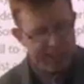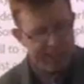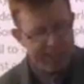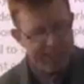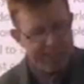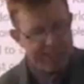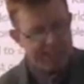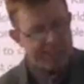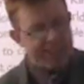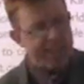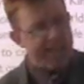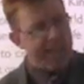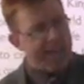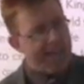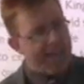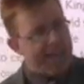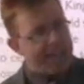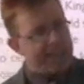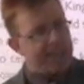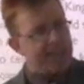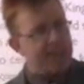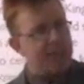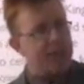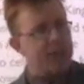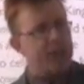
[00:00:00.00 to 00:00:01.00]
can
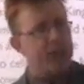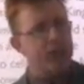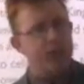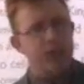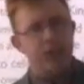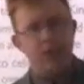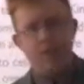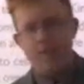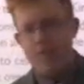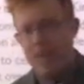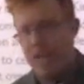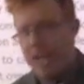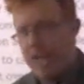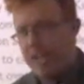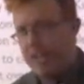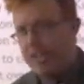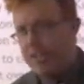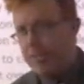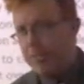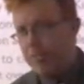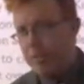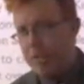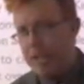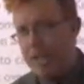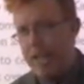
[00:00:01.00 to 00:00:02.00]
execute the Father's
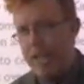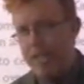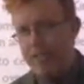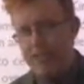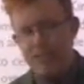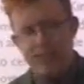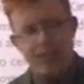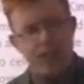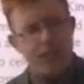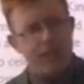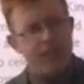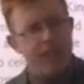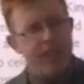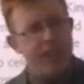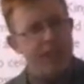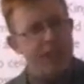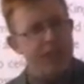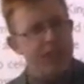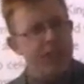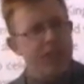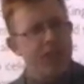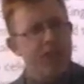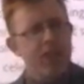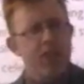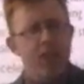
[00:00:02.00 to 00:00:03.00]
plan of salvation.
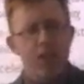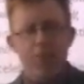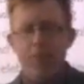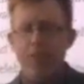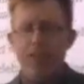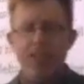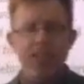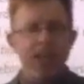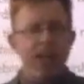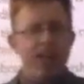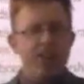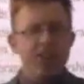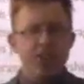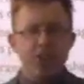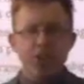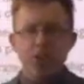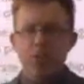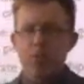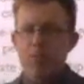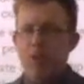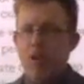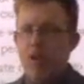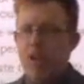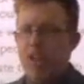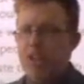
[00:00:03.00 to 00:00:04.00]
I mean, cast your
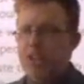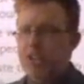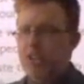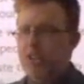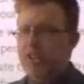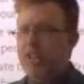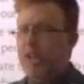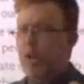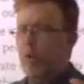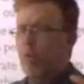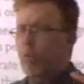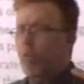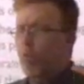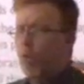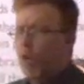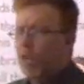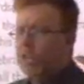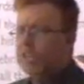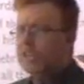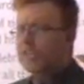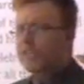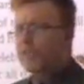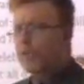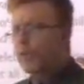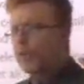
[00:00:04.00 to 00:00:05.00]
minds on that wonderful